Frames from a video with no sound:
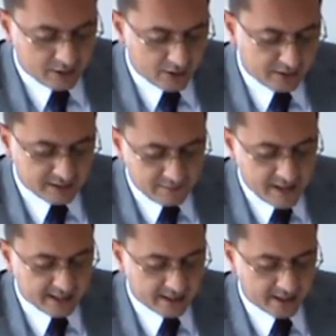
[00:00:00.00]
Third and
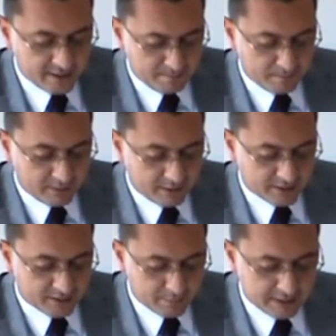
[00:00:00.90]
finally,
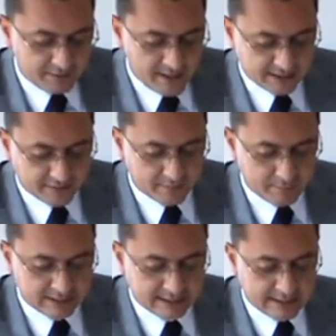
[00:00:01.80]
the bust phase of the
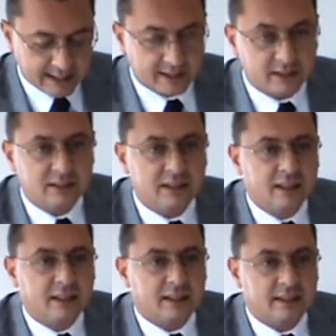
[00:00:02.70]
business cycle
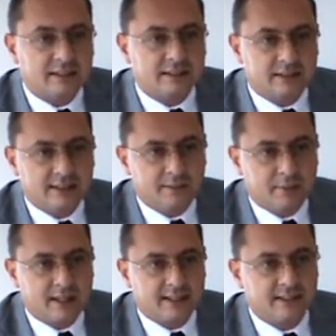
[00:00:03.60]
is
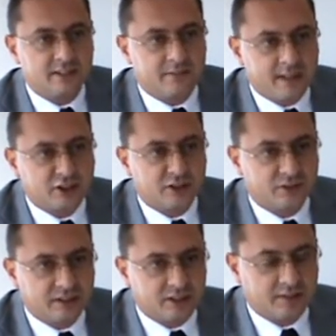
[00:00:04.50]
destabilizing the
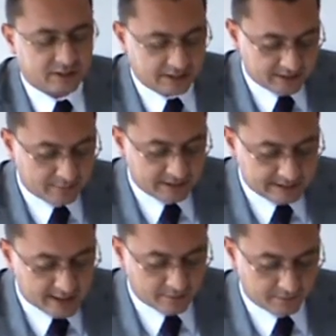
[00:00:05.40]
fractional reserve system
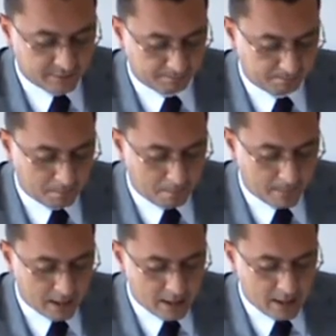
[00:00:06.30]
itself.
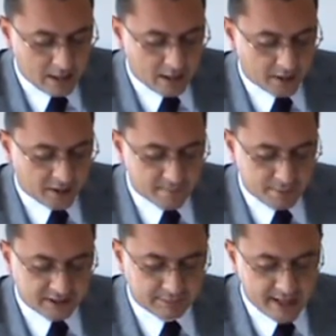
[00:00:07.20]
Uh,
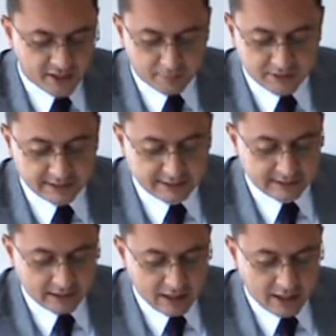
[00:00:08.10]
companies'
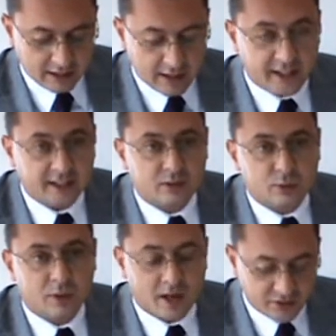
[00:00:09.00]
bankruptcies lead
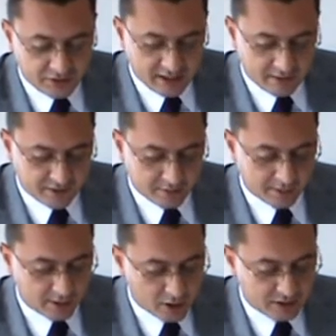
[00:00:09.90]
to
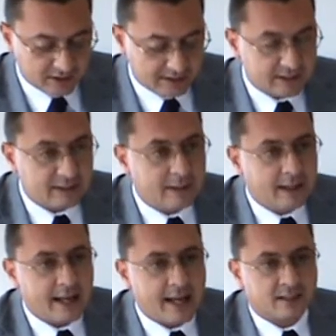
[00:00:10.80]
unrecoverable losses
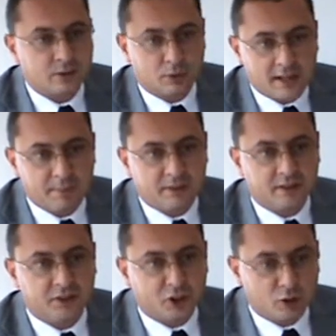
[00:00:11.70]
and to
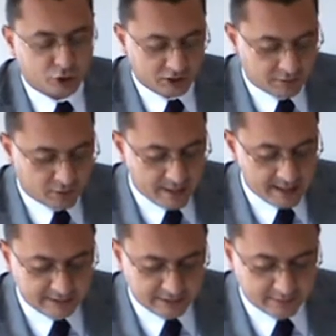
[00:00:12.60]
capital erosion for
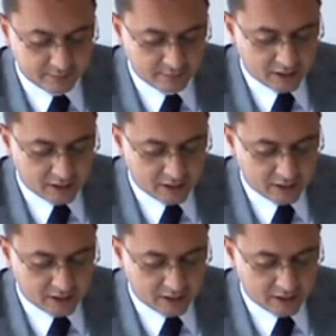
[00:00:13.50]
banks,